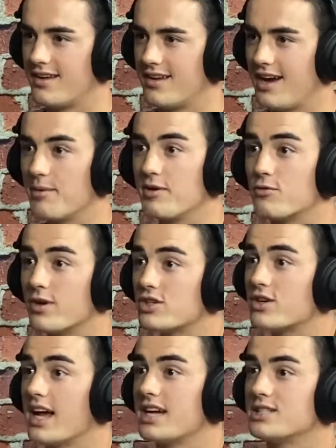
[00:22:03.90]

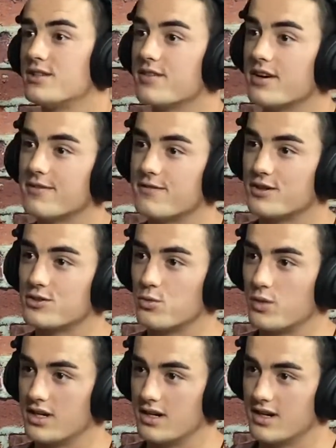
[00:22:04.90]
Richard Hatch, the very first
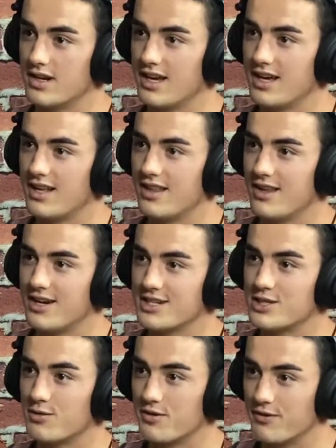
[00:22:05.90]
winner, lost
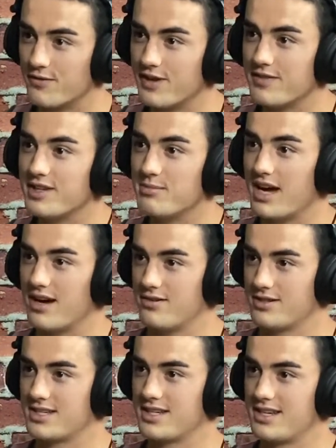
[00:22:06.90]
over 50
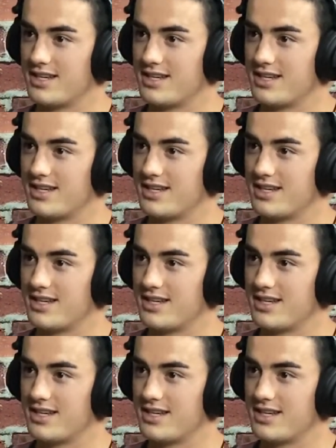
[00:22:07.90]
pounds.